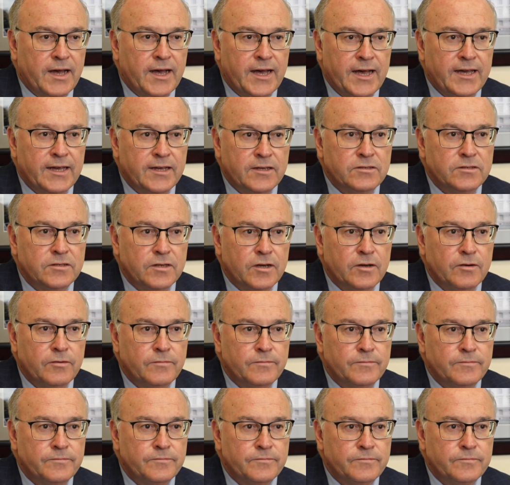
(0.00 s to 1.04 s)
ISO.
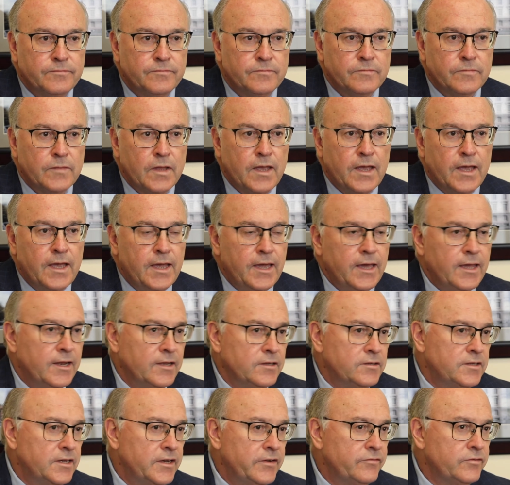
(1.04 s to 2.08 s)
And
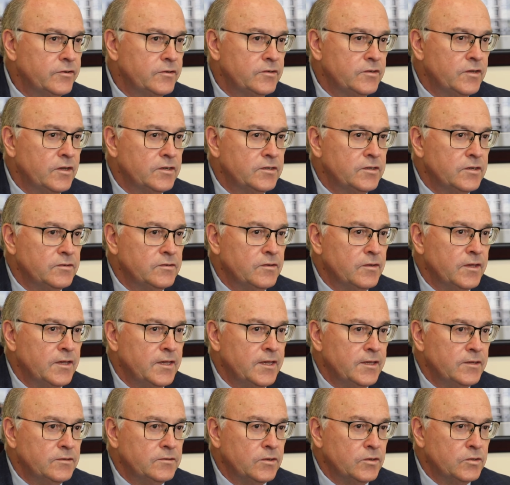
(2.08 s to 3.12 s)
it's efforts such as
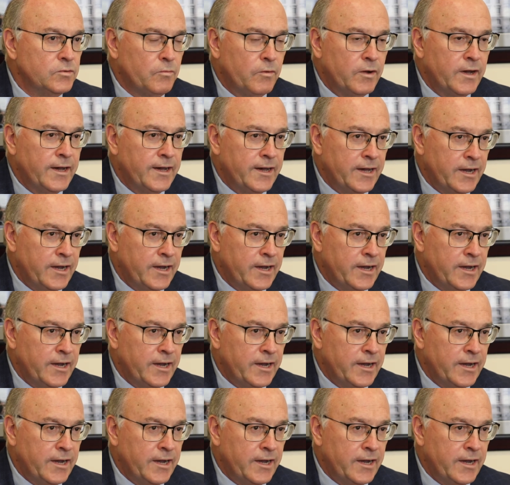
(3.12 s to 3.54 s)
these is why